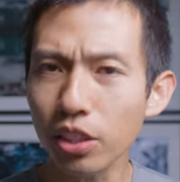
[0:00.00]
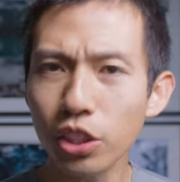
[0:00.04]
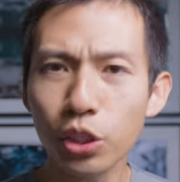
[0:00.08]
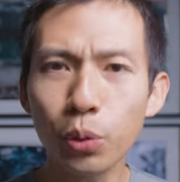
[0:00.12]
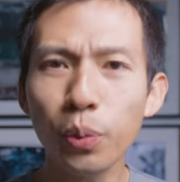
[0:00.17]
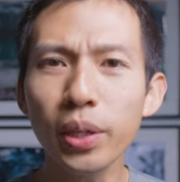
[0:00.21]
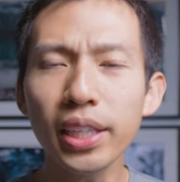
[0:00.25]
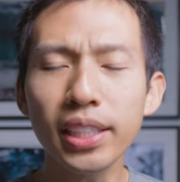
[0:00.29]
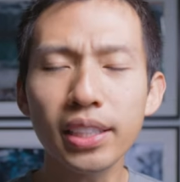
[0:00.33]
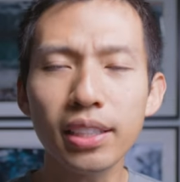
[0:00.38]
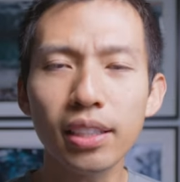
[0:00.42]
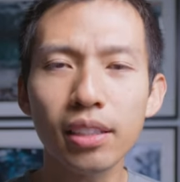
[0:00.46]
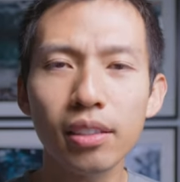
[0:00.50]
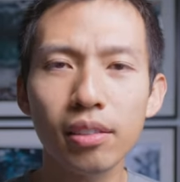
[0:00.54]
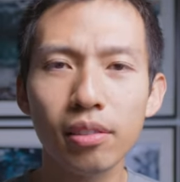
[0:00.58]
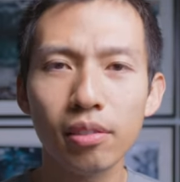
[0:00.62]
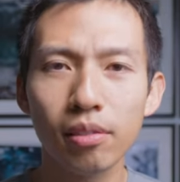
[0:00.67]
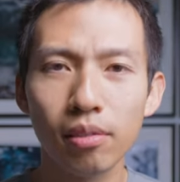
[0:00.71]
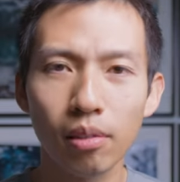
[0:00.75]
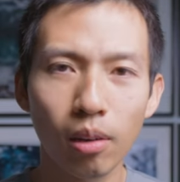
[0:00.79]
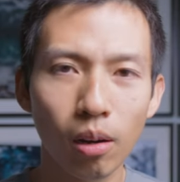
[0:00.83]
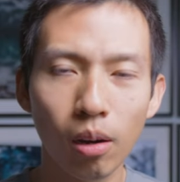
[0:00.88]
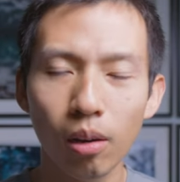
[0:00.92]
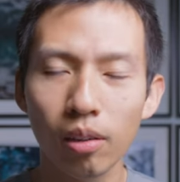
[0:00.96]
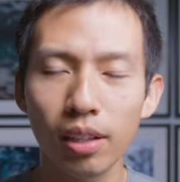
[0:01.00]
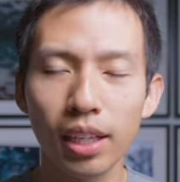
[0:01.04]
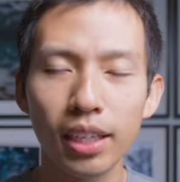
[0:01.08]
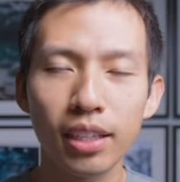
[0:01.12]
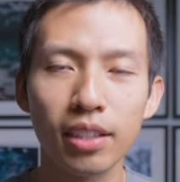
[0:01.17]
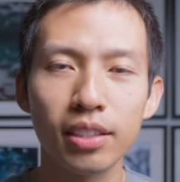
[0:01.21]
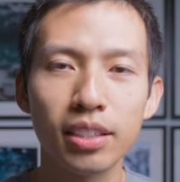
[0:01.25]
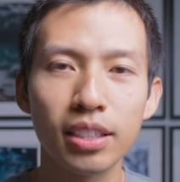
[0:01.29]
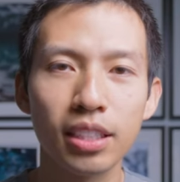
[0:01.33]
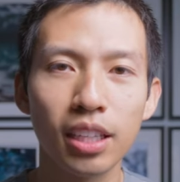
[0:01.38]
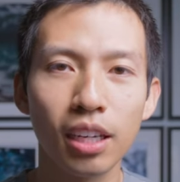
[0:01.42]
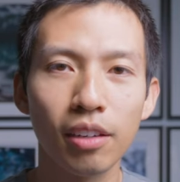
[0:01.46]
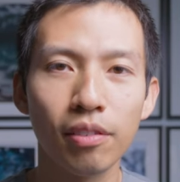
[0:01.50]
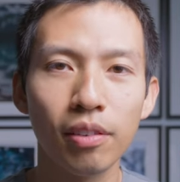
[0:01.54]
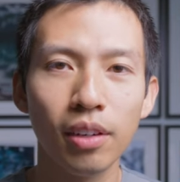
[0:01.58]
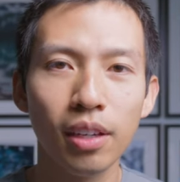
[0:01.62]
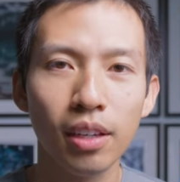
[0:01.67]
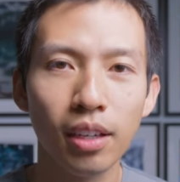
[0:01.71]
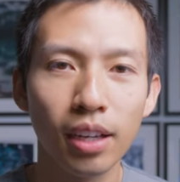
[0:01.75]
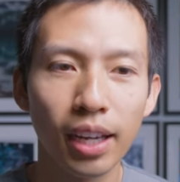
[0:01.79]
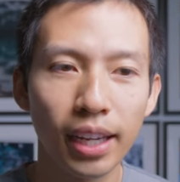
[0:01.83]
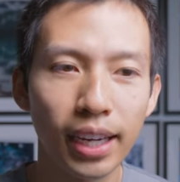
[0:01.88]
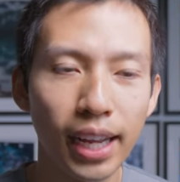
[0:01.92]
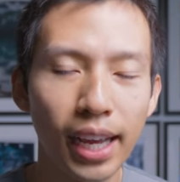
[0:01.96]
tweaks and all that good
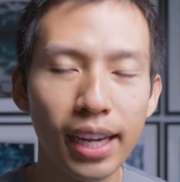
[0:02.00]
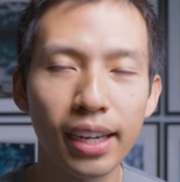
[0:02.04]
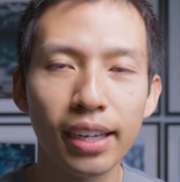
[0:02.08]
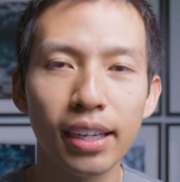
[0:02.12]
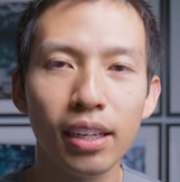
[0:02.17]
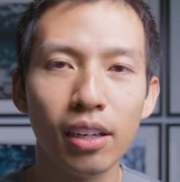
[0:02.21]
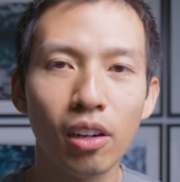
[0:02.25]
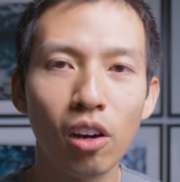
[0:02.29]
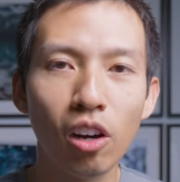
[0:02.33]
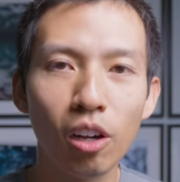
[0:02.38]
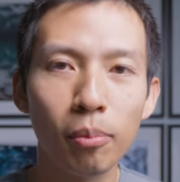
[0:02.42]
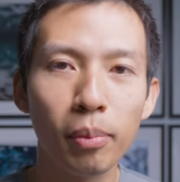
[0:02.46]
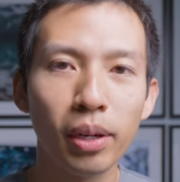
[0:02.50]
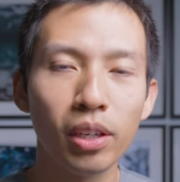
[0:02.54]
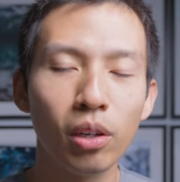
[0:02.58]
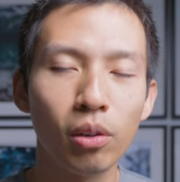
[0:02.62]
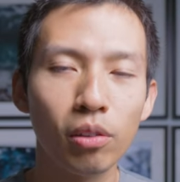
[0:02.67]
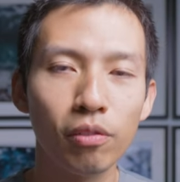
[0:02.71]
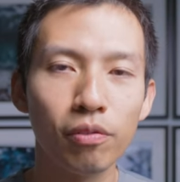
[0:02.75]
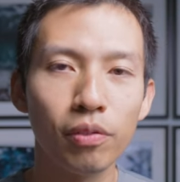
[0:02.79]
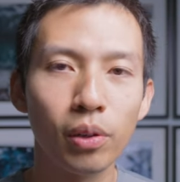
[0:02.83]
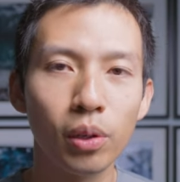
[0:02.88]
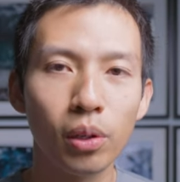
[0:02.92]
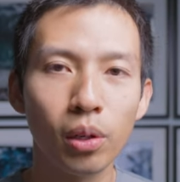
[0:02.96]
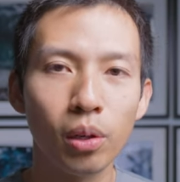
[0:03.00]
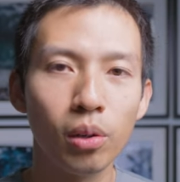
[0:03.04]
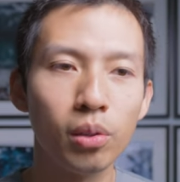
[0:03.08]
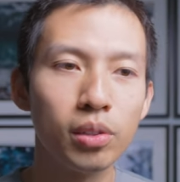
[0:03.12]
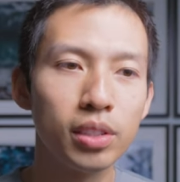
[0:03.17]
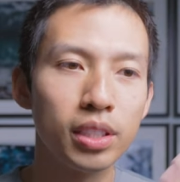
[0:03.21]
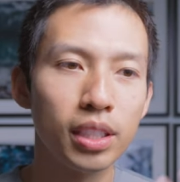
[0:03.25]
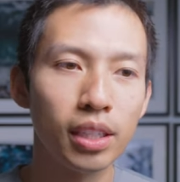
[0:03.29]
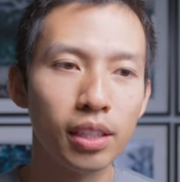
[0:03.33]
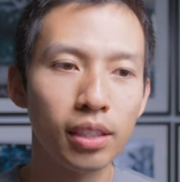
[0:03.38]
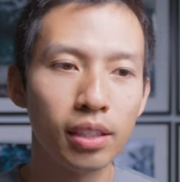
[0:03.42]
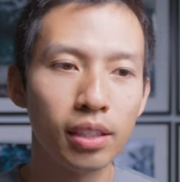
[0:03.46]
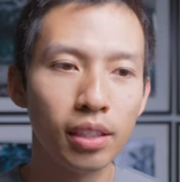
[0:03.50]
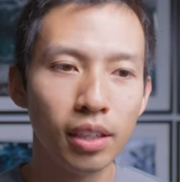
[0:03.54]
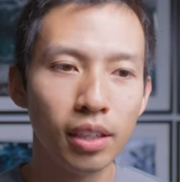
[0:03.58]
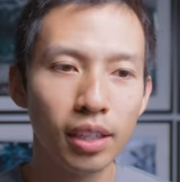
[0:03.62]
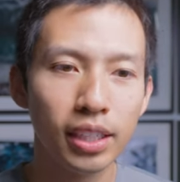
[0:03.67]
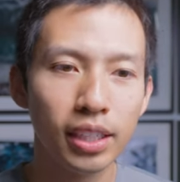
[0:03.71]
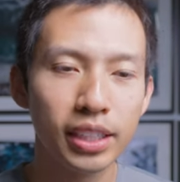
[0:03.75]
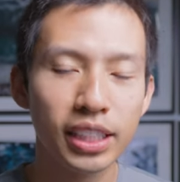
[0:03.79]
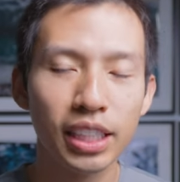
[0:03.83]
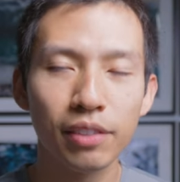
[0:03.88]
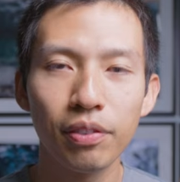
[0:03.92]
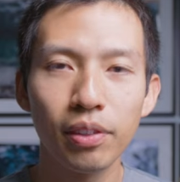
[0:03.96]
stuff and added in all my own photos and
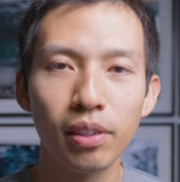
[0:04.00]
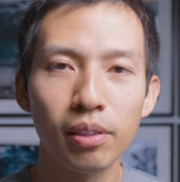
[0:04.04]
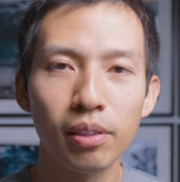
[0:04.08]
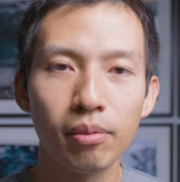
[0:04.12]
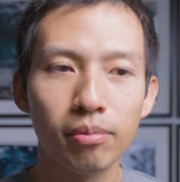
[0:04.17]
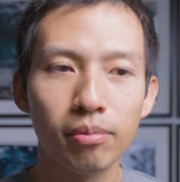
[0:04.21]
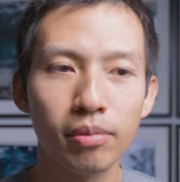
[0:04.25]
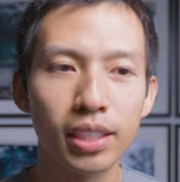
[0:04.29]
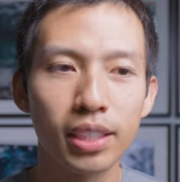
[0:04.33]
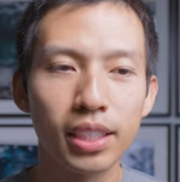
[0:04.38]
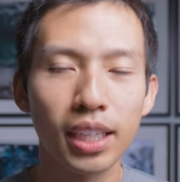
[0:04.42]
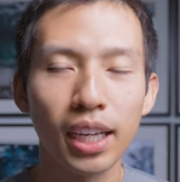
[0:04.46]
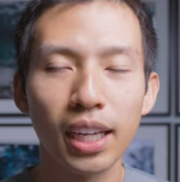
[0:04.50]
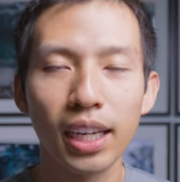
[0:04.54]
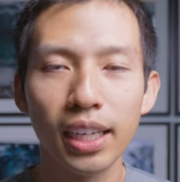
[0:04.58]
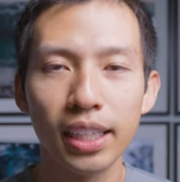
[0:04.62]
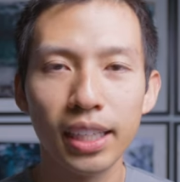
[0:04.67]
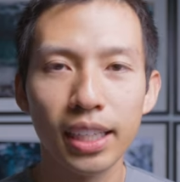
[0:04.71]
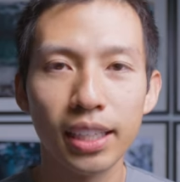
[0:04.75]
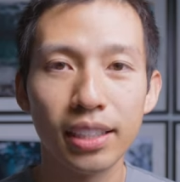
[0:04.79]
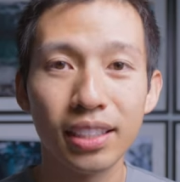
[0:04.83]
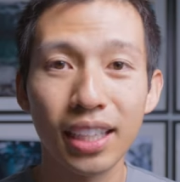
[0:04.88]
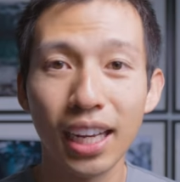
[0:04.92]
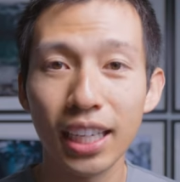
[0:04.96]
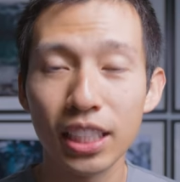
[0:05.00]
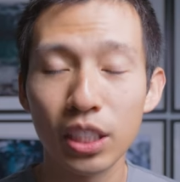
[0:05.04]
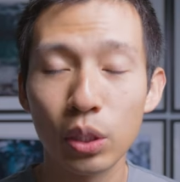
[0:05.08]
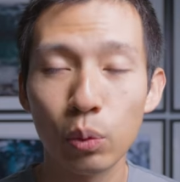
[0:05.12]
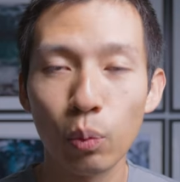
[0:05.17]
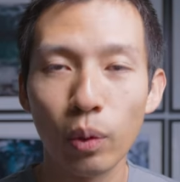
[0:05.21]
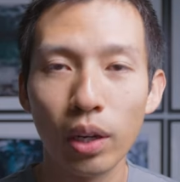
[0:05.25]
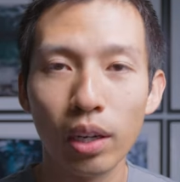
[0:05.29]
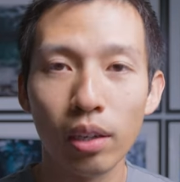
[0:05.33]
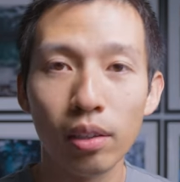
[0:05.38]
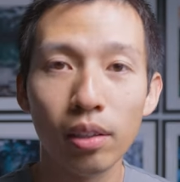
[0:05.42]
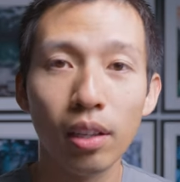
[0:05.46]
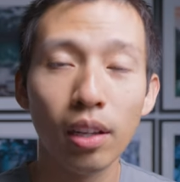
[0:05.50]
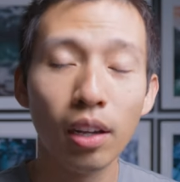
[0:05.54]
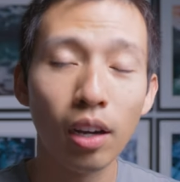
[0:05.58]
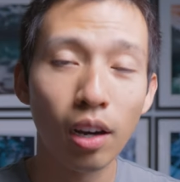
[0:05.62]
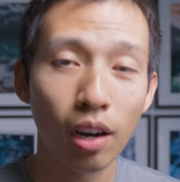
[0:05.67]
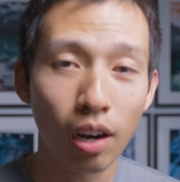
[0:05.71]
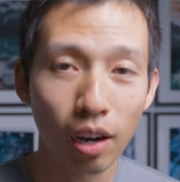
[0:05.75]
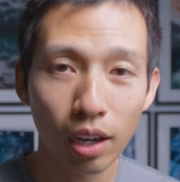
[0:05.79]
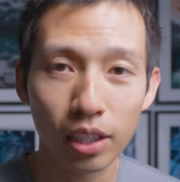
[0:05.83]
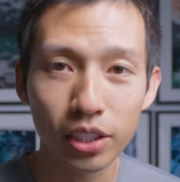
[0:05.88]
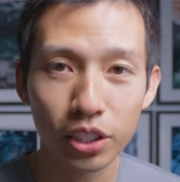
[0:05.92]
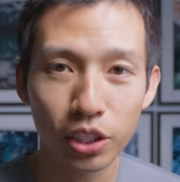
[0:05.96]
different design ideas as well
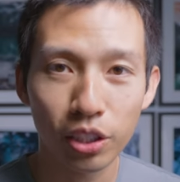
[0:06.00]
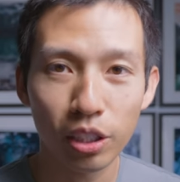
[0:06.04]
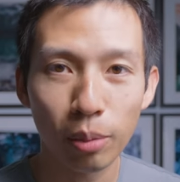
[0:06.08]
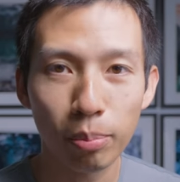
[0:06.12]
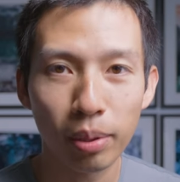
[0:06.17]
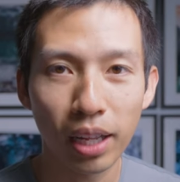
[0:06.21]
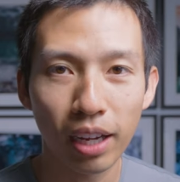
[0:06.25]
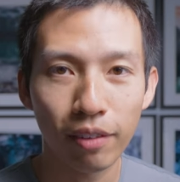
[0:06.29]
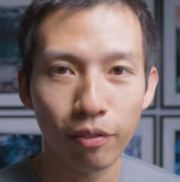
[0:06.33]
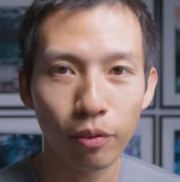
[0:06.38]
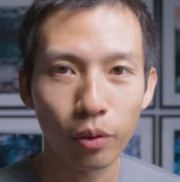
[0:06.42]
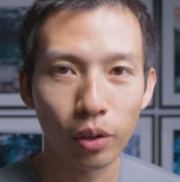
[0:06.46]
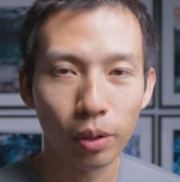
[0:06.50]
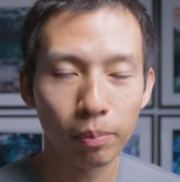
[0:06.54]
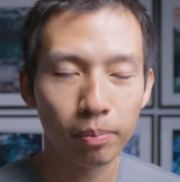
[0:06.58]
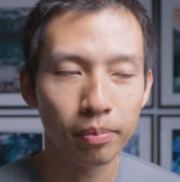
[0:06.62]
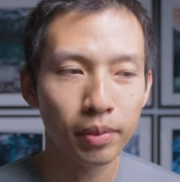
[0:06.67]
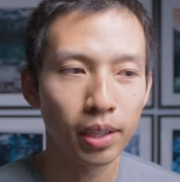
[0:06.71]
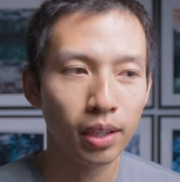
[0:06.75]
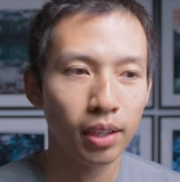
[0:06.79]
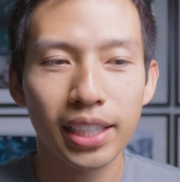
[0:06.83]
onto the platform.